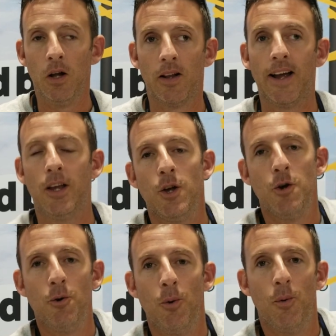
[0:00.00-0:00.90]
Like
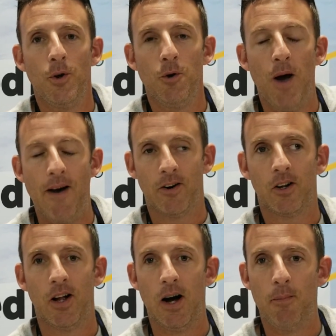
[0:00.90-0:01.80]
you you have a
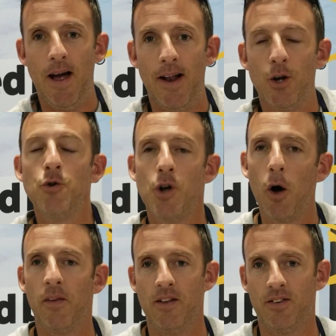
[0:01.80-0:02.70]
club and you
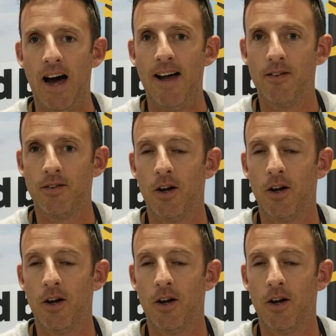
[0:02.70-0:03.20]
know these guys.